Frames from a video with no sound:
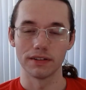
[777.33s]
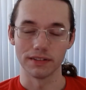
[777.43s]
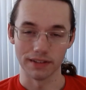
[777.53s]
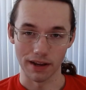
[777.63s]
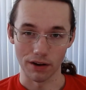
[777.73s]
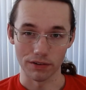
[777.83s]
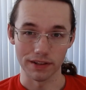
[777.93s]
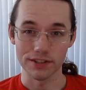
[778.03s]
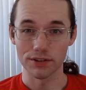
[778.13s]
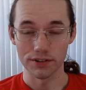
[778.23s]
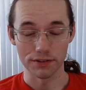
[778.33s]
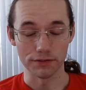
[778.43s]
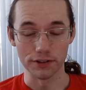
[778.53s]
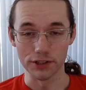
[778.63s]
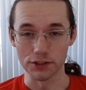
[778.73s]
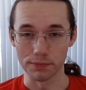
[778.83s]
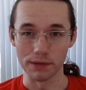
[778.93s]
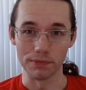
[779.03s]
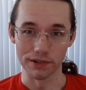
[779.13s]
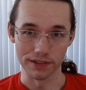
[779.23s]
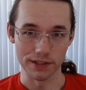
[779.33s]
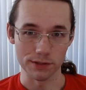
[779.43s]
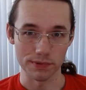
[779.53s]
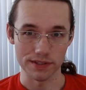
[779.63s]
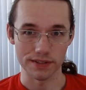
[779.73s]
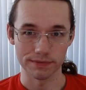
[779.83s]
Now, let's go to the footage of me building this PC.